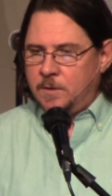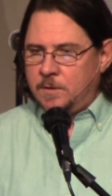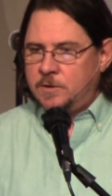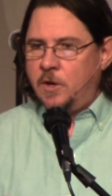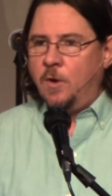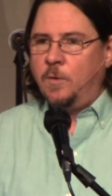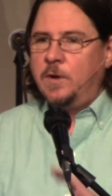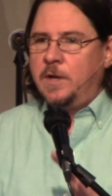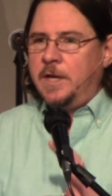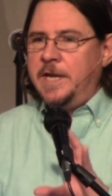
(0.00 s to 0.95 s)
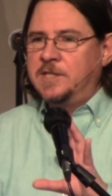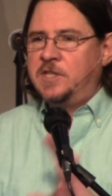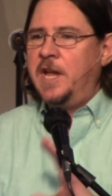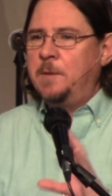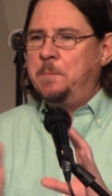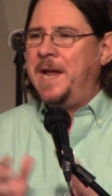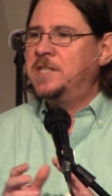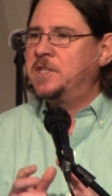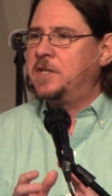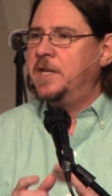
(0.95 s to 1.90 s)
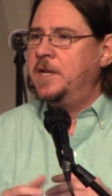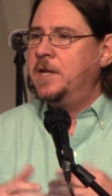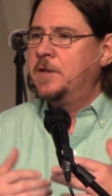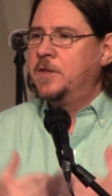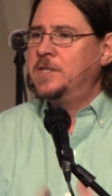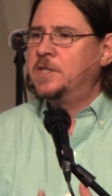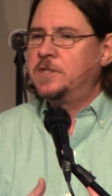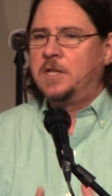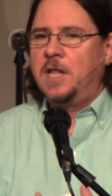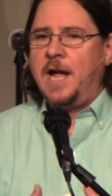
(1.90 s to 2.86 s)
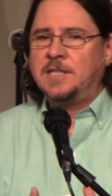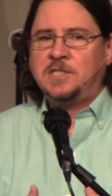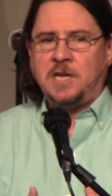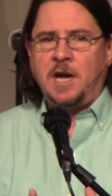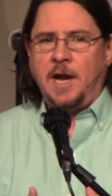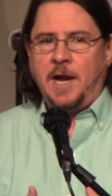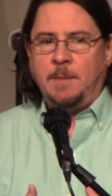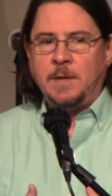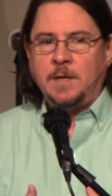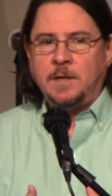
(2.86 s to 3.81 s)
So he's saying basically, this is the last time